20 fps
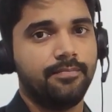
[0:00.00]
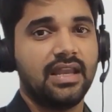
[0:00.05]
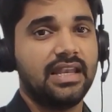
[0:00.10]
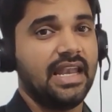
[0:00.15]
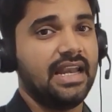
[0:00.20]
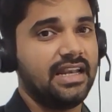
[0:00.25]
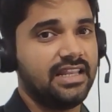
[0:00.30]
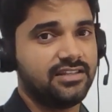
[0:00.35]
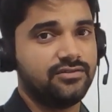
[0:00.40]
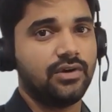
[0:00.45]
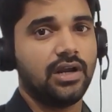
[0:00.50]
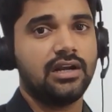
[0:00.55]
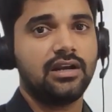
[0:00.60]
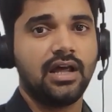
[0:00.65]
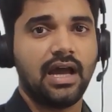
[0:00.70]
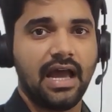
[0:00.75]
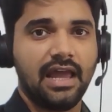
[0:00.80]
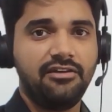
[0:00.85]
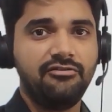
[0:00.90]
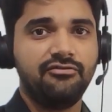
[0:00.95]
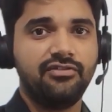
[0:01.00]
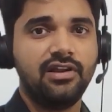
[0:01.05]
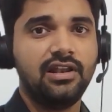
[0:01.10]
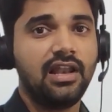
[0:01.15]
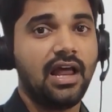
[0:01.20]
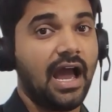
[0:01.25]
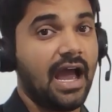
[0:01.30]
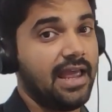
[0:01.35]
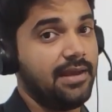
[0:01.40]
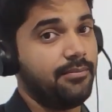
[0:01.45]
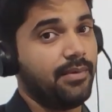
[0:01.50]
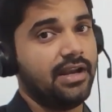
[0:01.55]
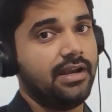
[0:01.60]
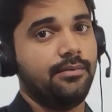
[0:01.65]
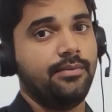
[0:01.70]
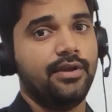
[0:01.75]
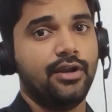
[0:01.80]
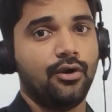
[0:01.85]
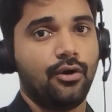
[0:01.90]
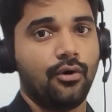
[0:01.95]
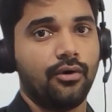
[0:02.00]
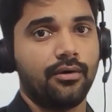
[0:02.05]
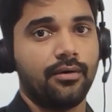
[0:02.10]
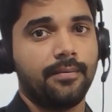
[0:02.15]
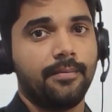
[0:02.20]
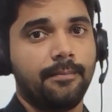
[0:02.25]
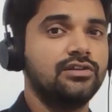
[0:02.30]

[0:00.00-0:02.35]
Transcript: That is what I feel. I might be wrong.